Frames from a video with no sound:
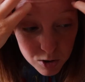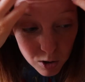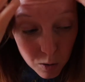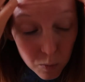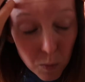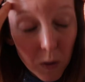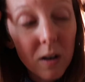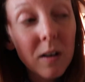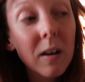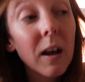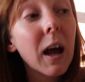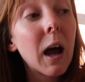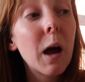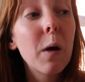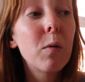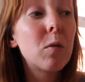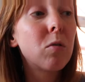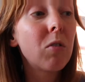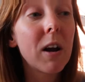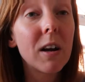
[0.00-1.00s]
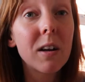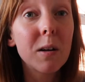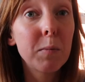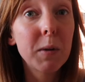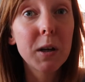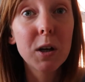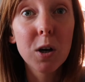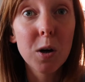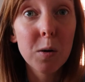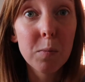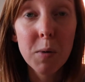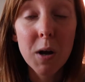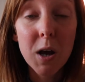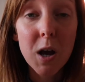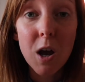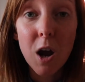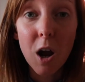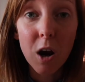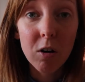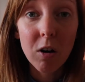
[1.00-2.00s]
sure one day I will randomly come
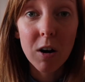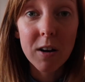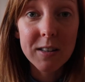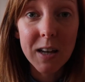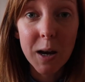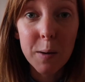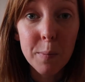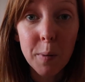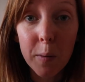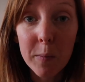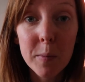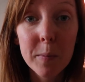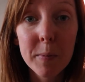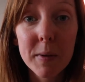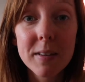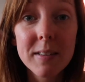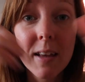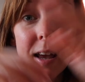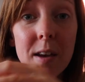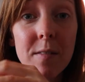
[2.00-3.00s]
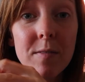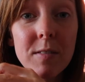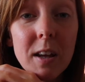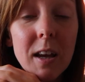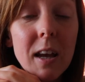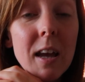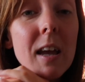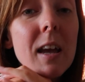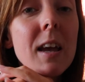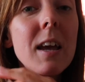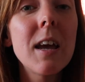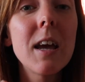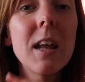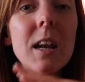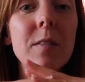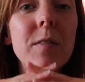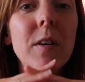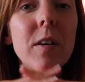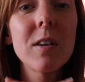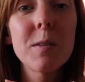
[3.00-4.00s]
across it. I probably saved it
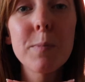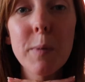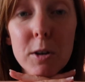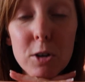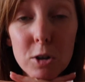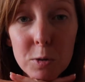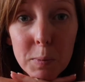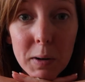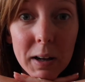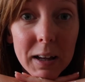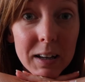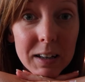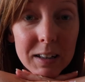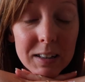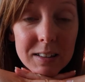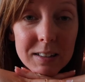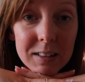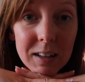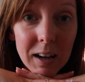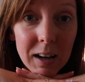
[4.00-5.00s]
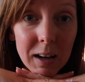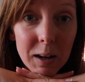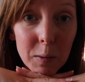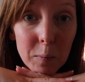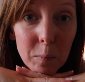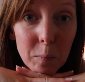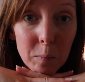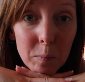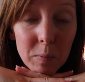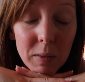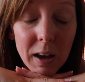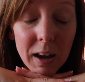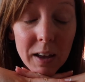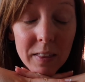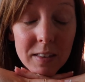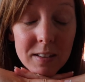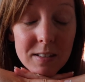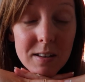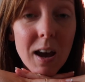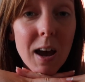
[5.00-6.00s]
in a very special place that
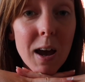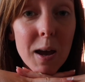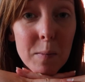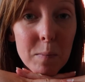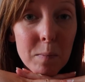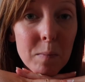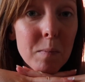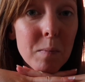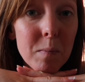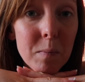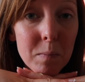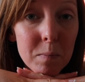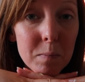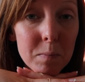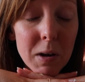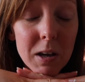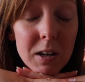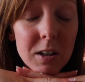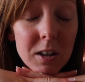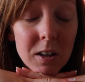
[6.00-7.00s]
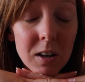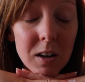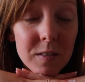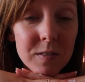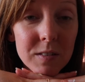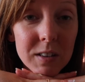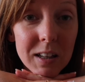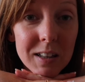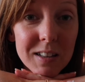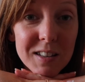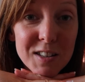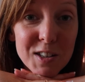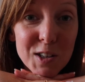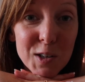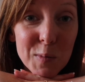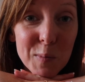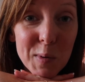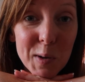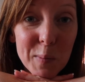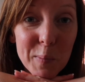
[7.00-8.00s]
at the time made a lot of sense
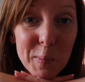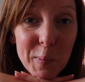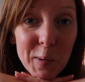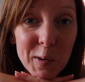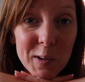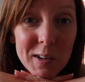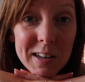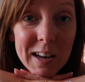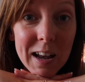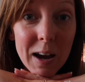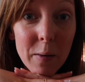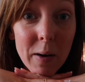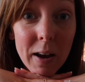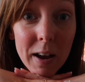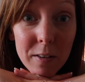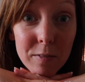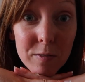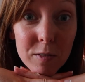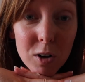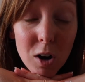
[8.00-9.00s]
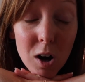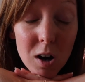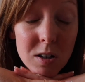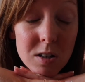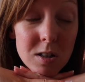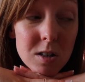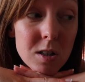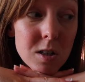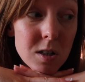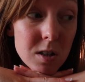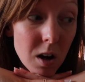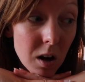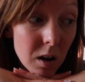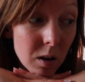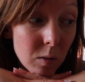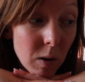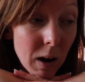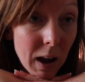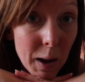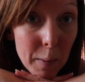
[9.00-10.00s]
to me, but now I have forgotten.
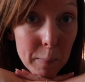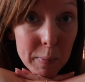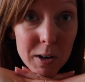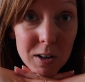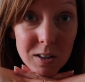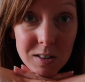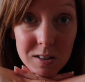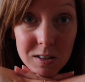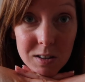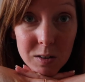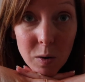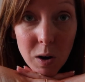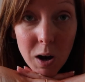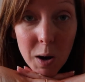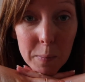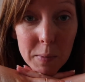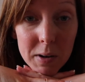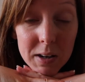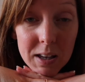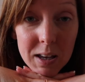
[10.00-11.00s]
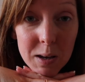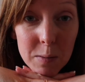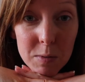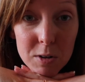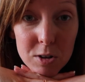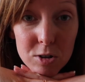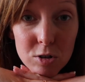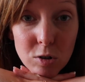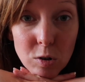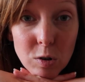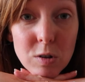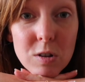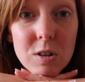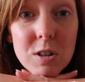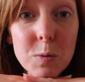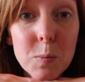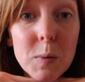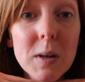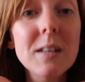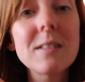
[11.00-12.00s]
So because it's so hot, I'm going to keep this short and
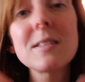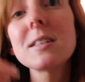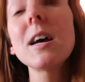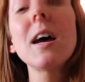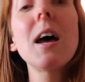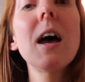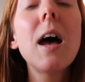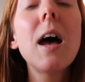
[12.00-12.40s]
sweet.